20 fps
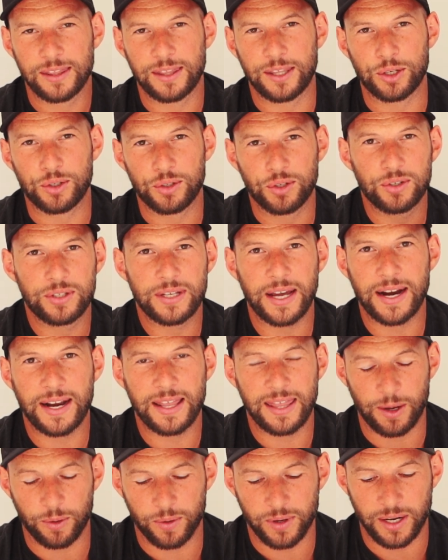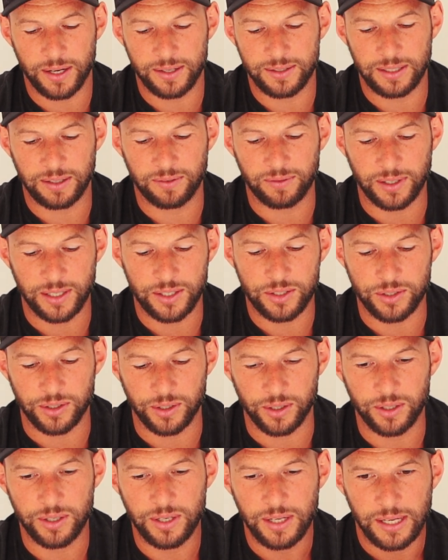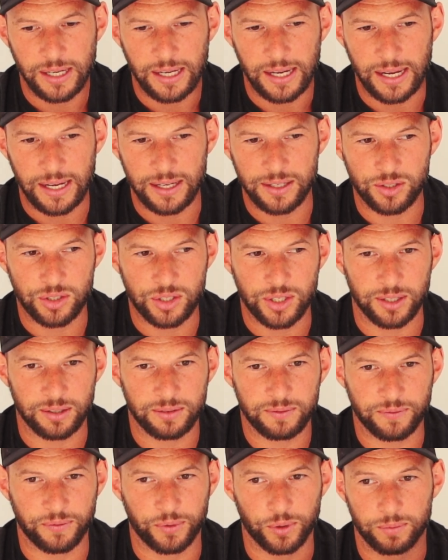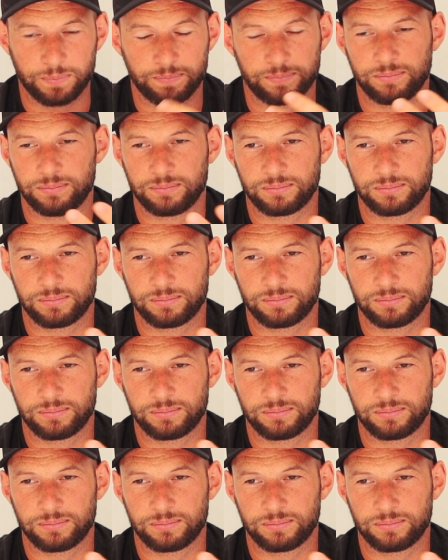The new data that we're going to see very soon is just for